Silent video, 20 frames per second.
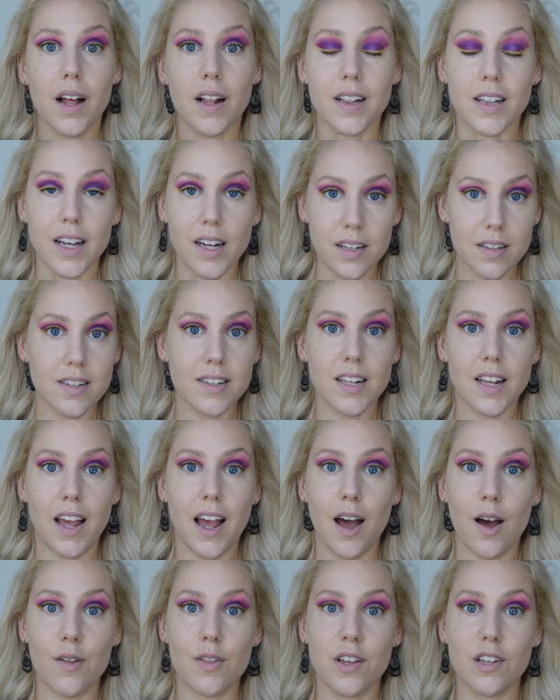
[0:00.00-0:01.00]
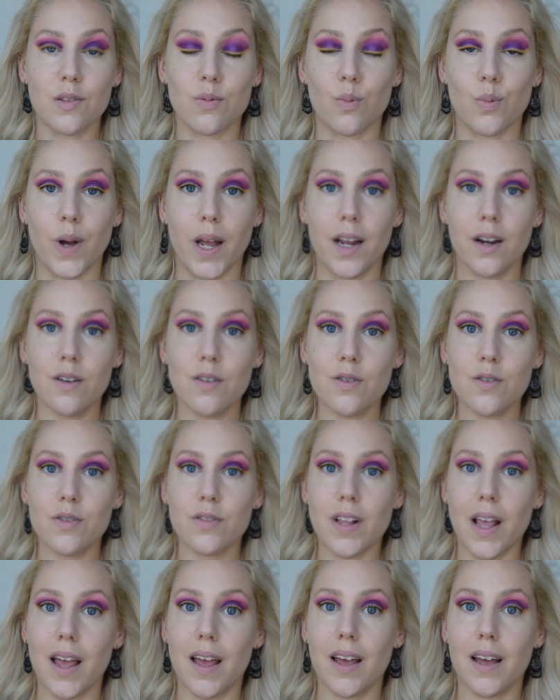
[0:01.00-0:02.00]
let's see how this
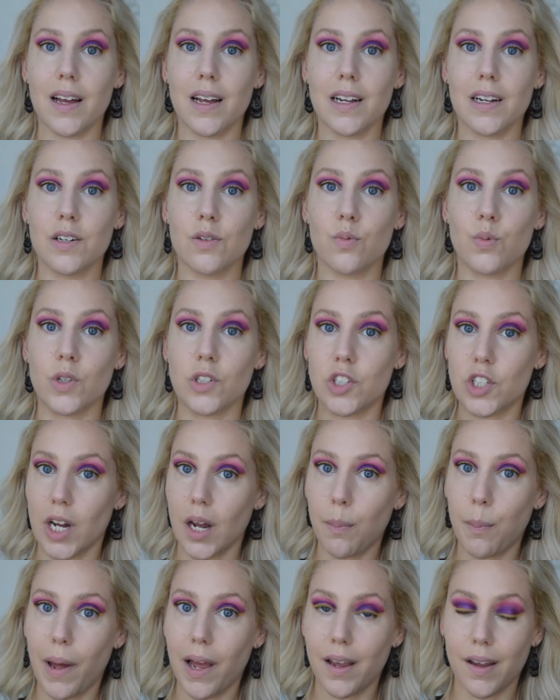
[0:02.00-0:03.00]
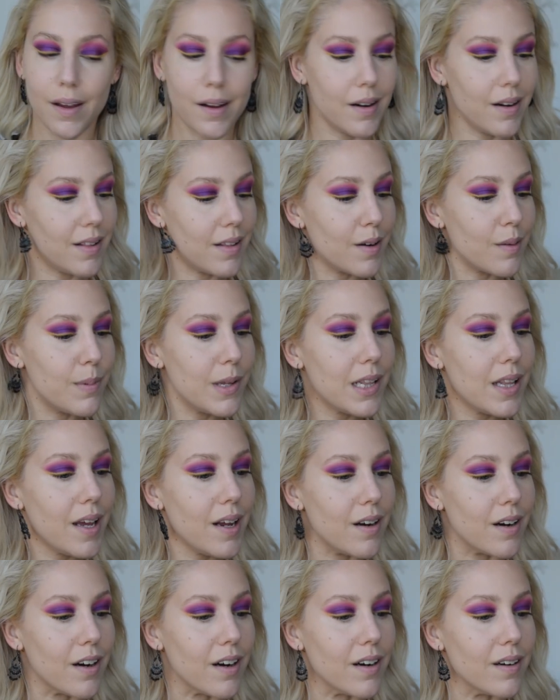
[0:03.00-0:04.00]
wears, and we'll check back in a little bit
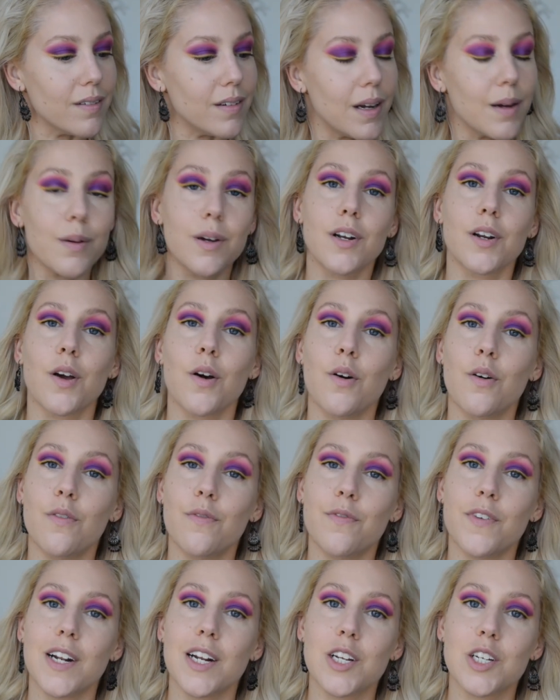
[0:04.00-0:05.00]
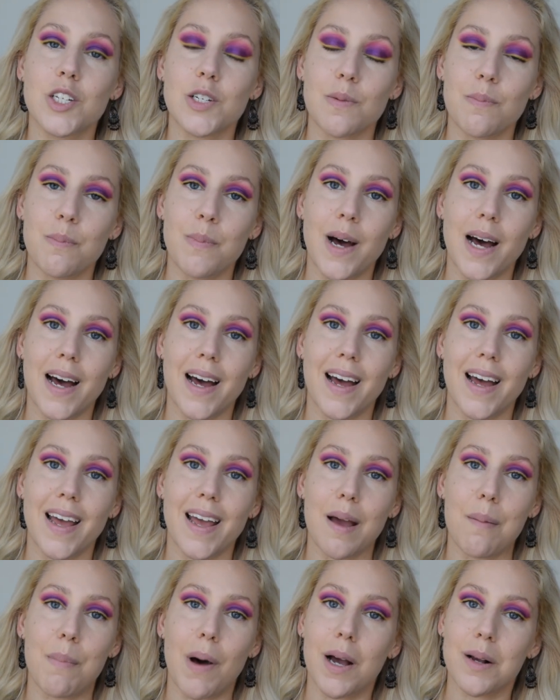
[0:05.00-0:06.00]
later. I'm gonna go finish
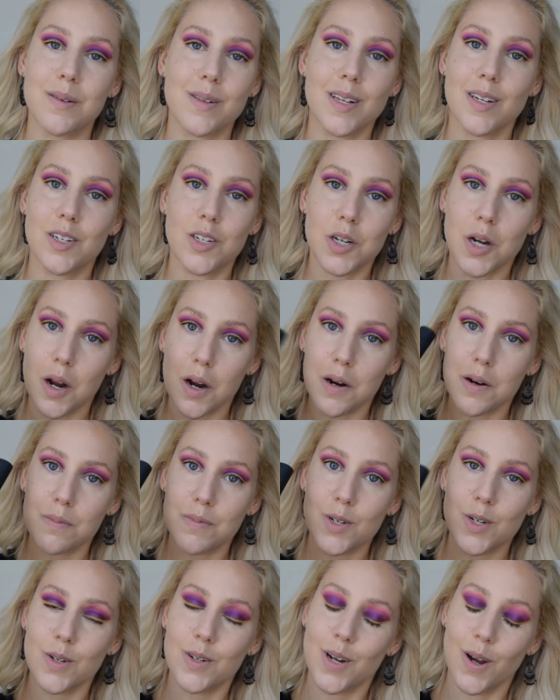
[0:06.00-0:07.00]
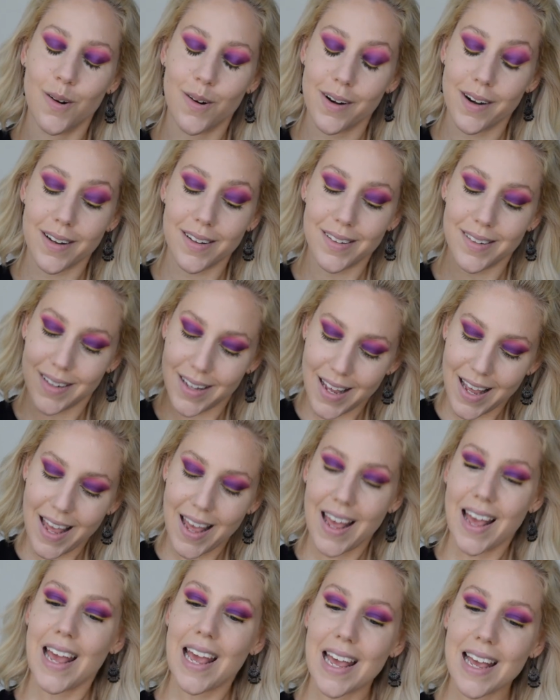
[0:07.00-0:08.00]
my BoxyCharm tutorial
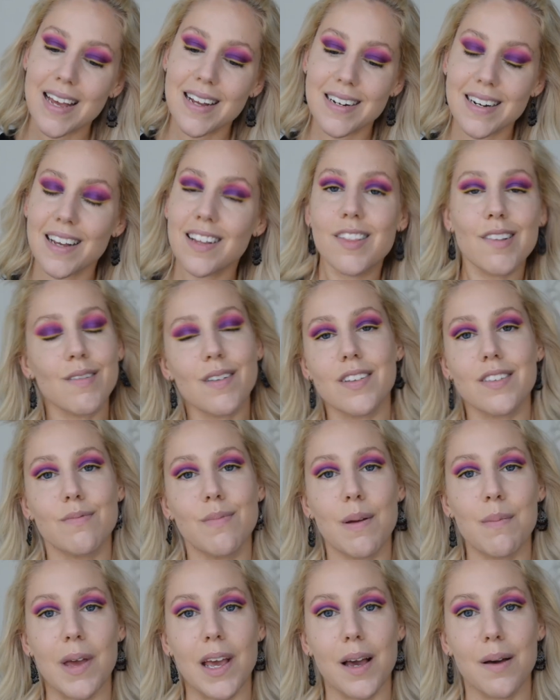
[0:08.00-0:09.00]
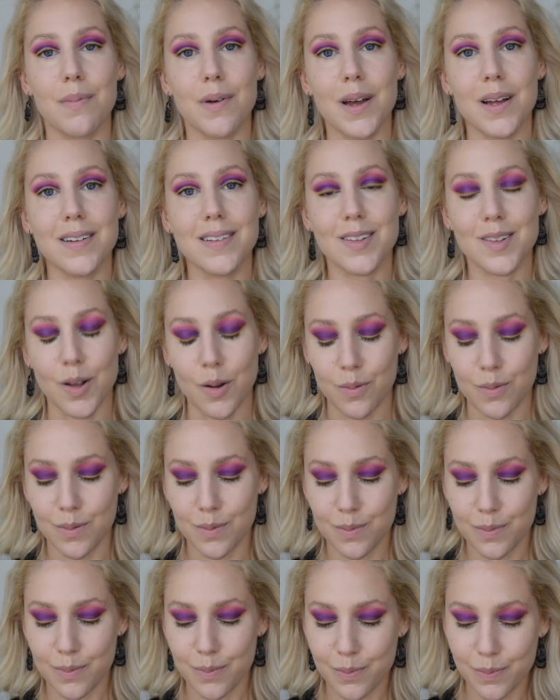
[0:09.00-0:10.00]
and get the rest of my makeup on, so
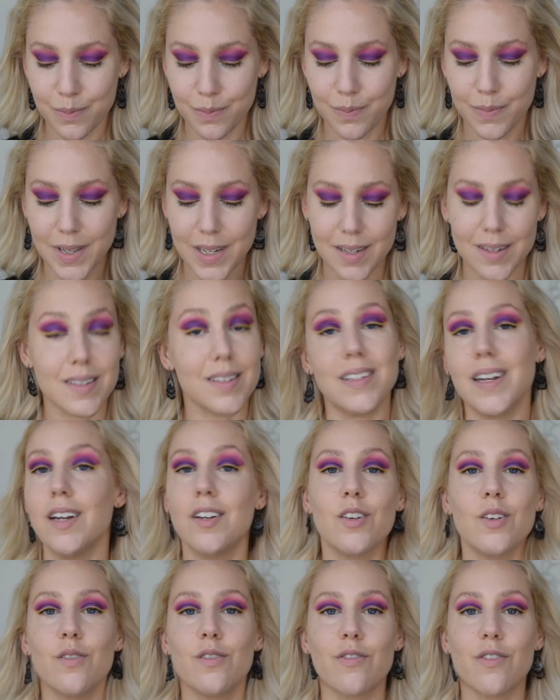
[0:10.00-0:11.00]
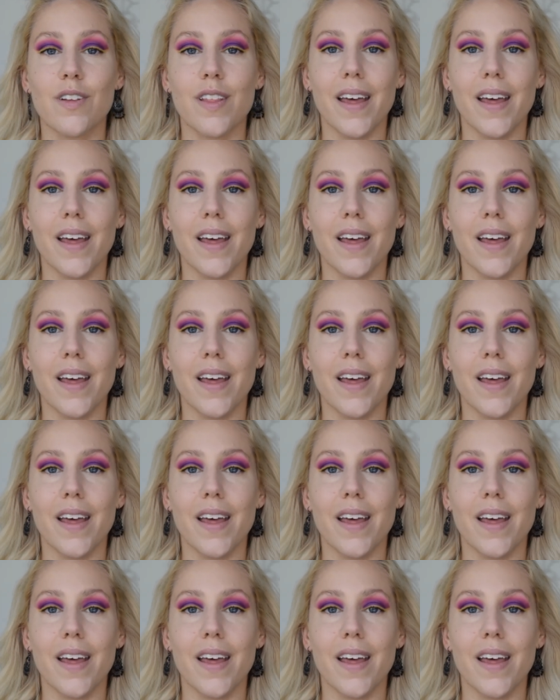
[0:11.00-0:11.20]
stay tuned for